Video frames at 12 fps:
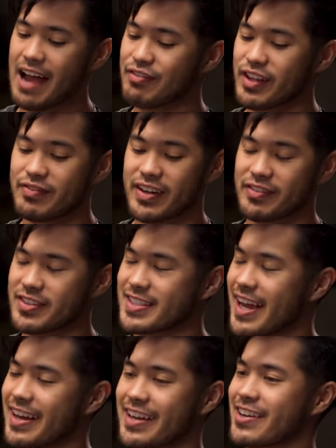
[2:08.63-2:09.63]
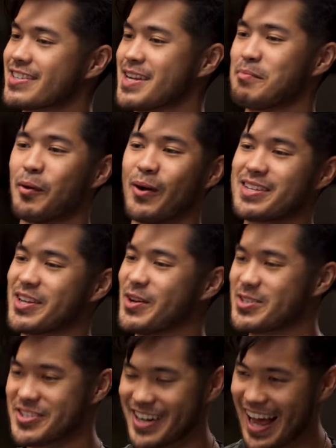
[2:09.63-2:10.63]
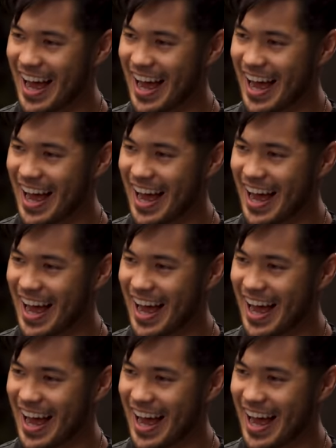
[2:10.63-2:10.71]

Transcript: I've lived here for 10 years. I'm a West Coaster